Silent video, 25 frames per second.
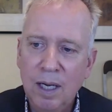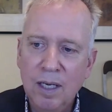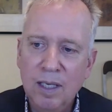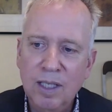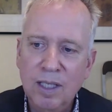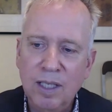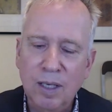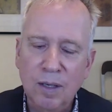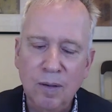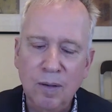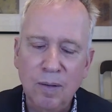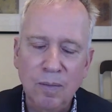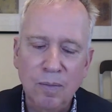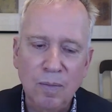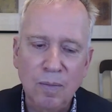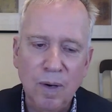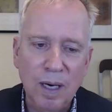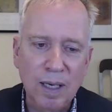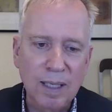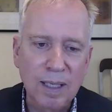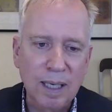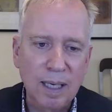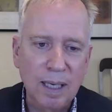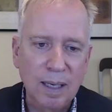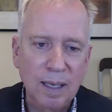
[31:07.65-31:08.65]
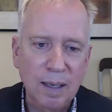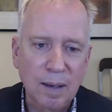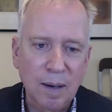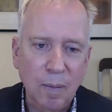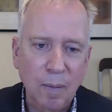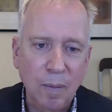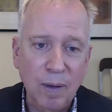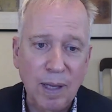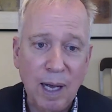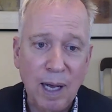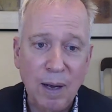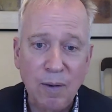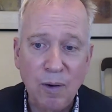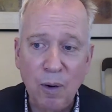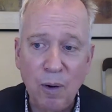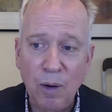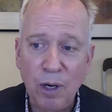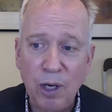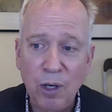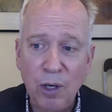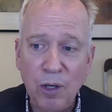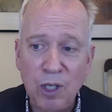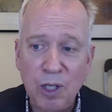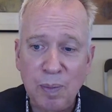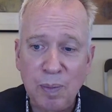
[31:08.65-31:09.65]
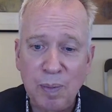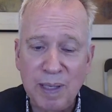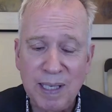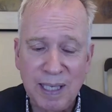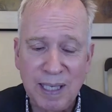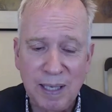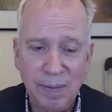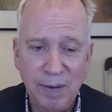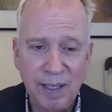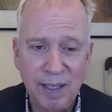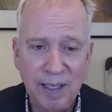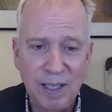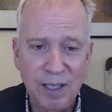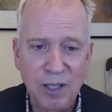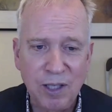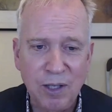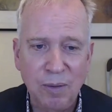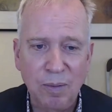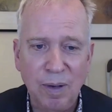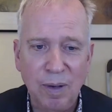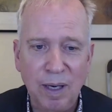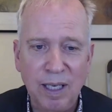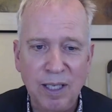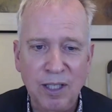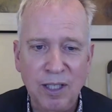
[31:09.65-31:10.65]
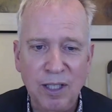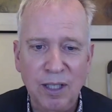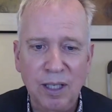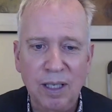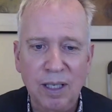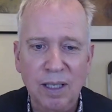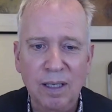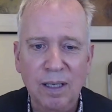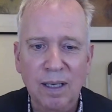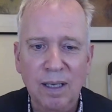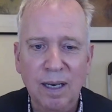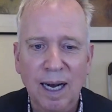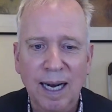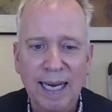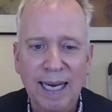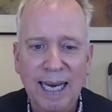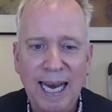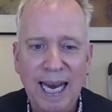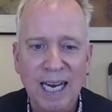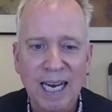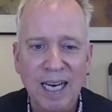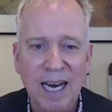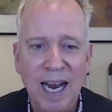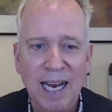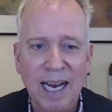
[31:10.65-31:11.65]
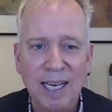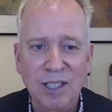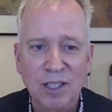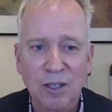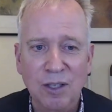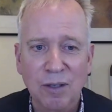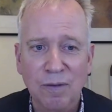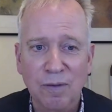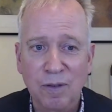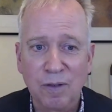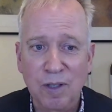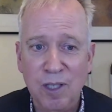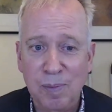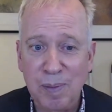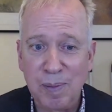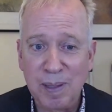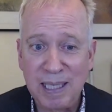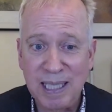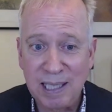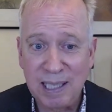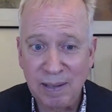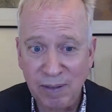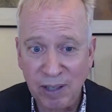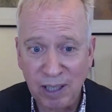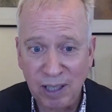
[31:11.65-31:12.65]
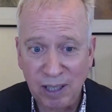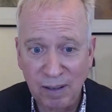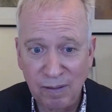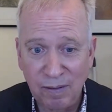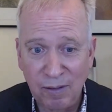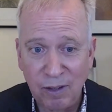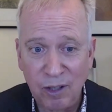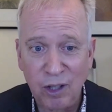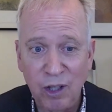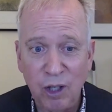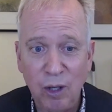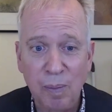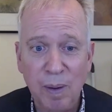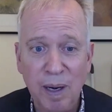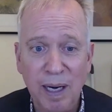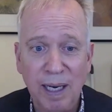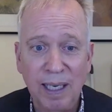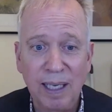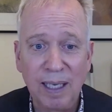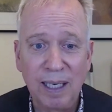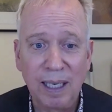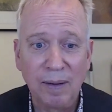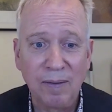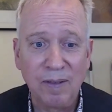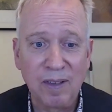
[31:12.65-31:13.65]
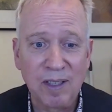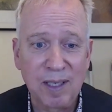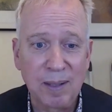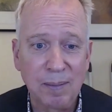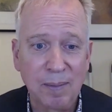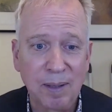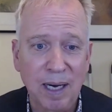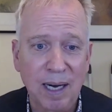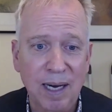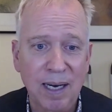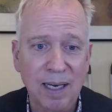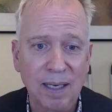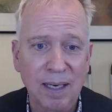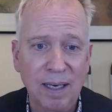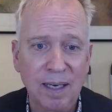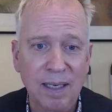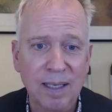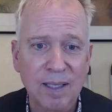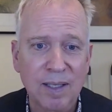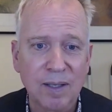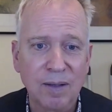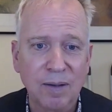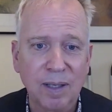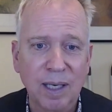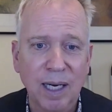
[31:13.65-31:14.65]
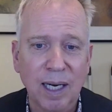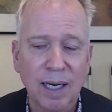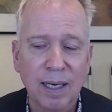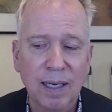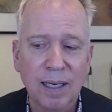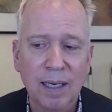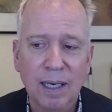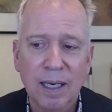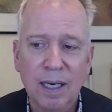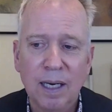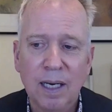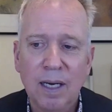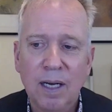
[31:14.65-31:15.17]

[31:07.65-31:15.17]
So, Rhonda, without knowing your specific situation, I can't answer specifically for you, but I can give you some guidelines, okay?